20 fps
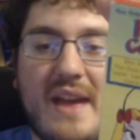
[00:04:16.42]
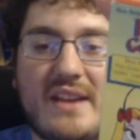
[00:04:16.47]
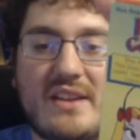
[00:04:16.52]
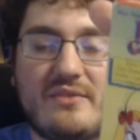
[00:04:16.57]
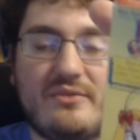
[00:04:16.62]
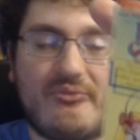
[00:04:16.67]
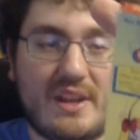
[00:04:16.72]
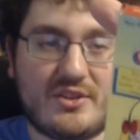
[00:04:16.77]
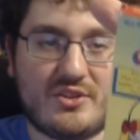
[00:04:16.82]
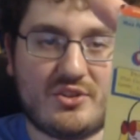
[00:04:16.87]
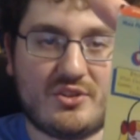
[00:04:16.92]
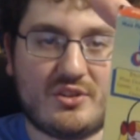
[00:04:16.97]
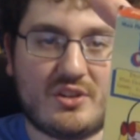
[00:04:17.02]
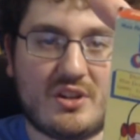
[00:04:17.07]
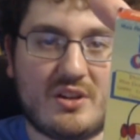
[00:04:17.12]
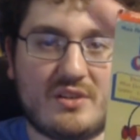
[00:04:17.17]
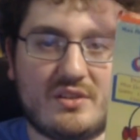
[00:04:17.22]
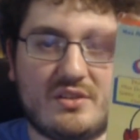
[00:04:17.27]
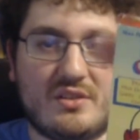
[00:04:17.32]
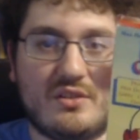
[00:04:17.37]
Fleischer
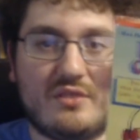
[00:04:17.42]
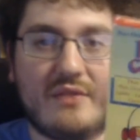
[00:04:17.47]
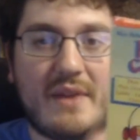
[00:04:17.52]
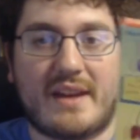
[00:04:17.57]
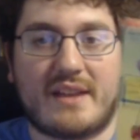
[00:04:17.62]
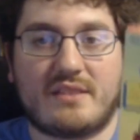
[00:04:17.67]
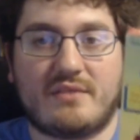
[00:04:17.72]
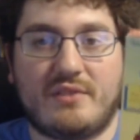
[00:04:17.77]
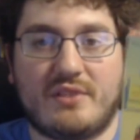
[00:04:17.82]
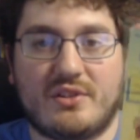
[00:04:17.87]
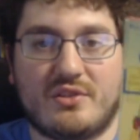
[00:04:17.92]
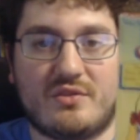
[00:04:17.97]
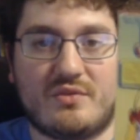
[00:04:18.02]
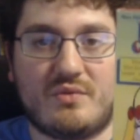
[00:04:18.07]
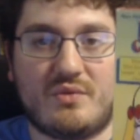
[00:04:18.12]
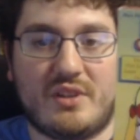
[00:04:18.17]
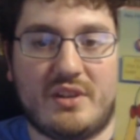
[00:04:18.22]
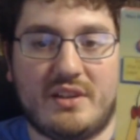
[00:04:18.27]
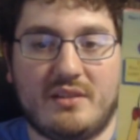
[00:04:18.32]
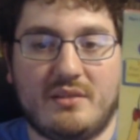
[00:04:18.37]
cartoon. Max Fleischer is one
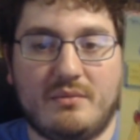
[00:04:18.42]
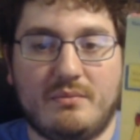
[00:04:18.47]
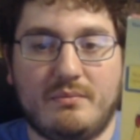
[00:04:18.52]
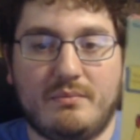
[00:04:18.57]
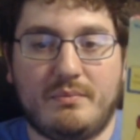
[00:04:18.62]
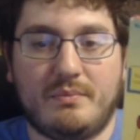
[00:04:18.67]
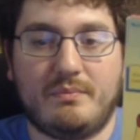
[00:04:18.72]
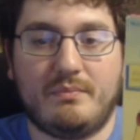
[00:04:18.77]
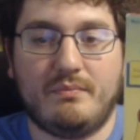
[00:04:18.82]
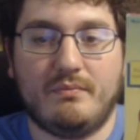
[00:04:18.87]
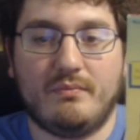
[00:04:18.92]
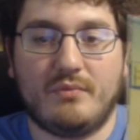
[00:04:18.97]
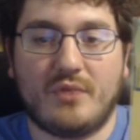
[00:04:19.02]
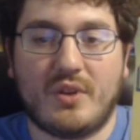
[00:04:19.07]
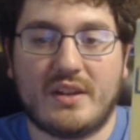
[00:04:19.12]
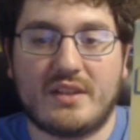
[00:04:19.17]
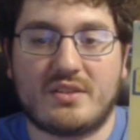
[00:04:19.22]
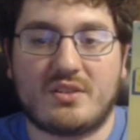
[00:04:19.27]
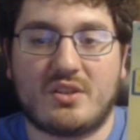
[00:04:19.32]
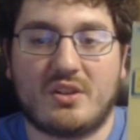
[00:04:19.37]
of the
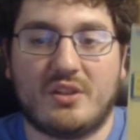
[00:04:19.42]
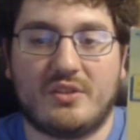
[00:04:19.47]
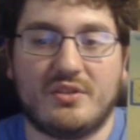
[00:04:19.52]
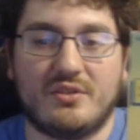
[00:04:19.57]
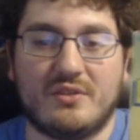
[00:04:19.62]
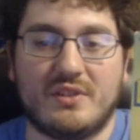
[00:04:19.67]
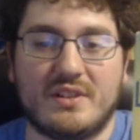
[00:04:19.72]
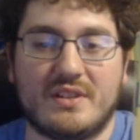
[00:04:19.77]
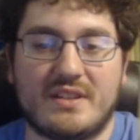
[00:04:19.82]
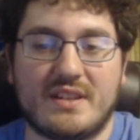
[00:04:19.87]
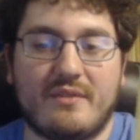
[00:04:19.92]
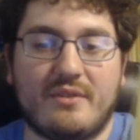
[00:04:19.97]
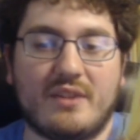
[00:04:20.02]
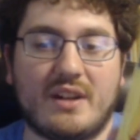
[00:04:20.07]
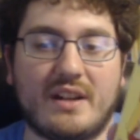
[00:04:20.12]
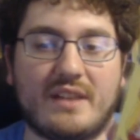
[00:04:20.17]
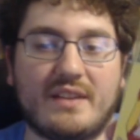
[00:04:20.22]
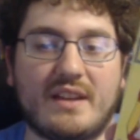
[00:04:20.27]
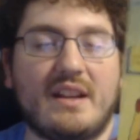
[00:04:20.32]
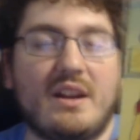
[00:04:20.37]
greatest cartoonists ever, and I
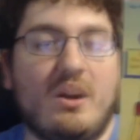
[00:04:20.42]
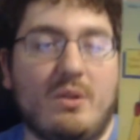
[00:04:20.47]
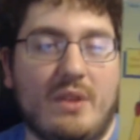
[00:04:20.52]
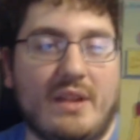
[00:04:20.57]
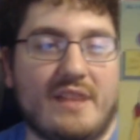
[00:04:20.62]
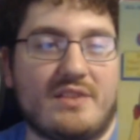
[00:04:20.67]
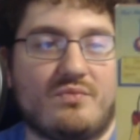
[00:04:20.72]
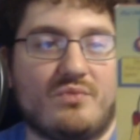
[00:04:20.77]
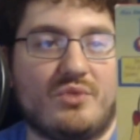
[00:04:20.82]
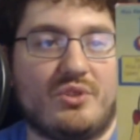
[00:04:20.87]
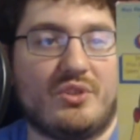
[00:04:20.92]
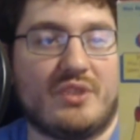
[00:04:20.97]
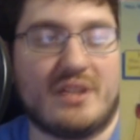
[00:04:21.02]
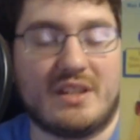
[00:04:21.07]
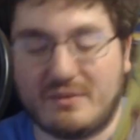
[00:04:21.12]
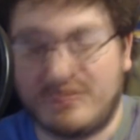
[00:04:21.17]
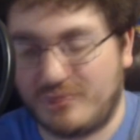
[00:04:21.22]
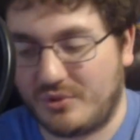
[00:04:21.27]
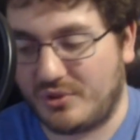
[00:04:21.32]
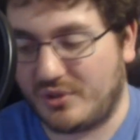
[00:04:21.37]
thought, oh, that's really,
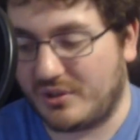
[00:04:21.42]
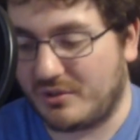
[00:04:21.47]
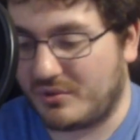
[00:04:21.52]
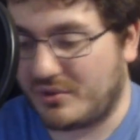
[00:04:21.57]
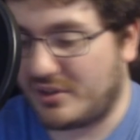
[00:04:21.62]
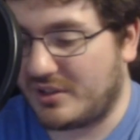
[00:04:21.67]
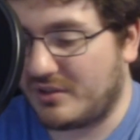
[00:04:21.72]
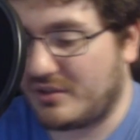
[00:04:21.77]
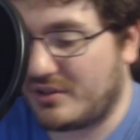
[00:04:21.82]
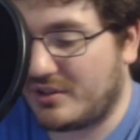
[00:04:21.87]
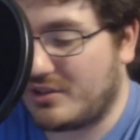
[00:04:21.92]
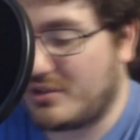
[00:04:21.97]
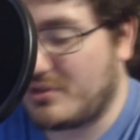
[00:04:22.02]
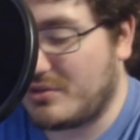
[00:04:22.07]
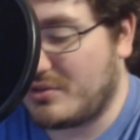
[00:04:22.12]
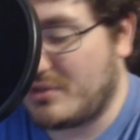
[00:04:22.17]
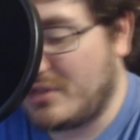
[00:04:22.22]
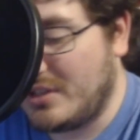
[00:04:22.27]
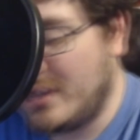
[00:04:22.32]
really, really, really cool.